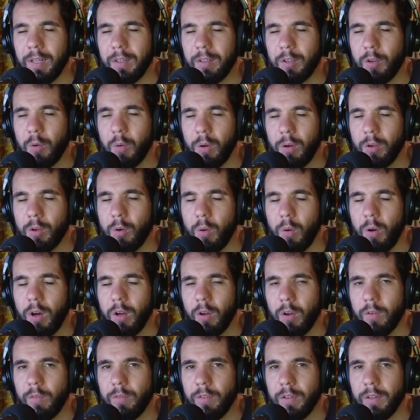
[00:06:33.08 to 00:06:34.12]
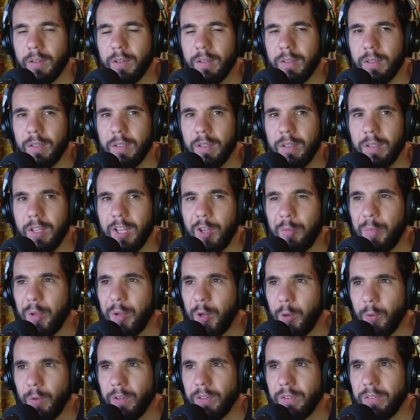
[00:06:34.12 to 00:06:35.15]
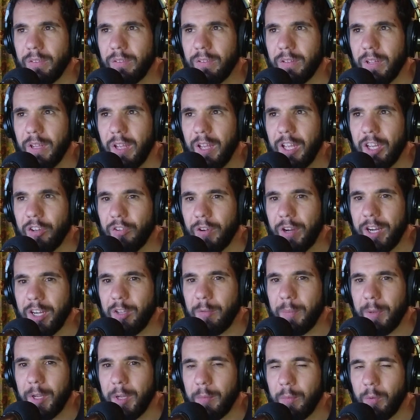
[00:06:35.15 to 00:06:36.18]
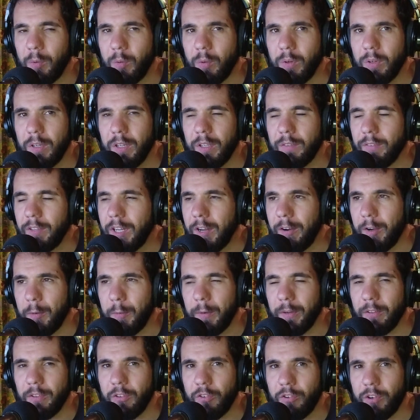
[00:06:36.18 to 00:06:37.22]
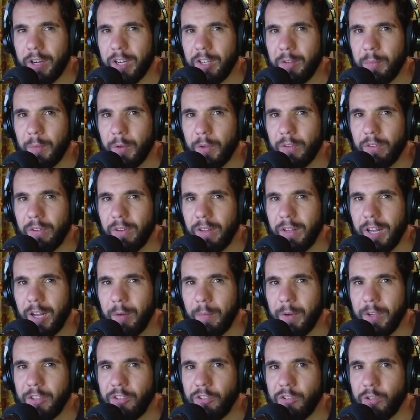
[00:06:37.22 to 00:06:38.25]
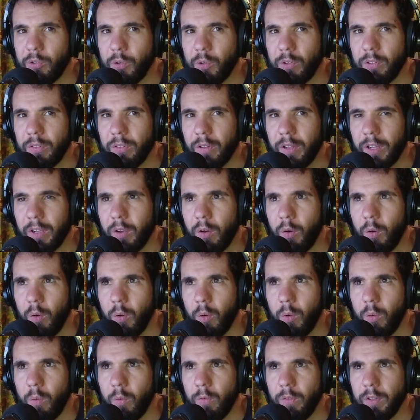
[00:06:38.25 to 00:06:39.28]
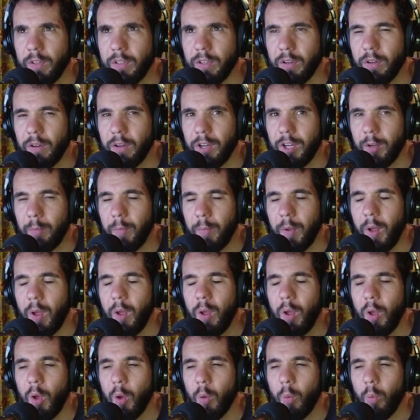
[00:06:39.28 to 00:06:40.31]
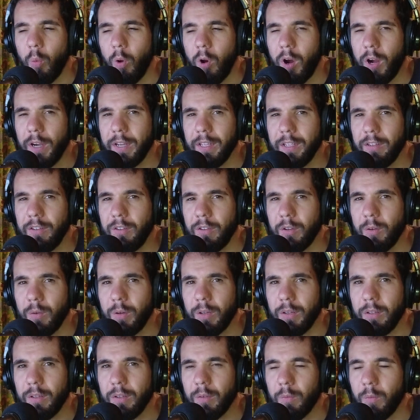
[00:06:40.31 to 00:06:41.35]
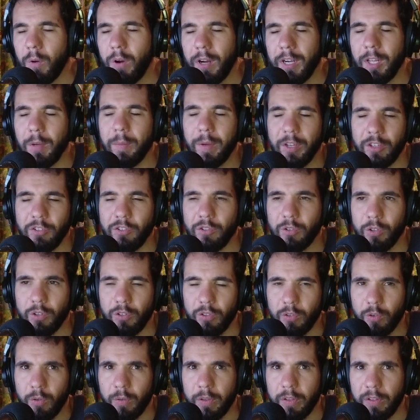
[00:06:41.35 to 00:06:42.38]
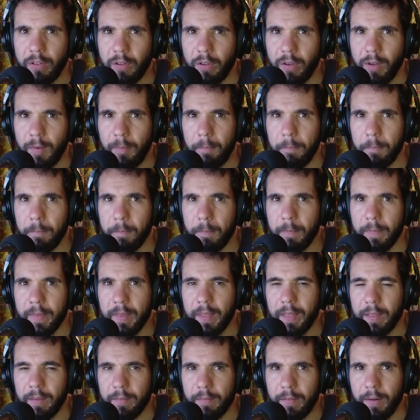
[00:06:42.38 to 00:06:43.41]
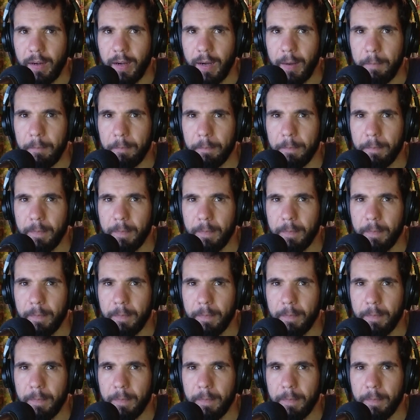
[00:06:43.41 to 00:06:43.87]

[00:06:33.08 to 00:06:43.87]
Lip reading: Quite often. Builders, tradespeople. If you know anybody's a tradesperson and they wear shorts like all the time, why do you do it? Why do you wear shorts all the time, right?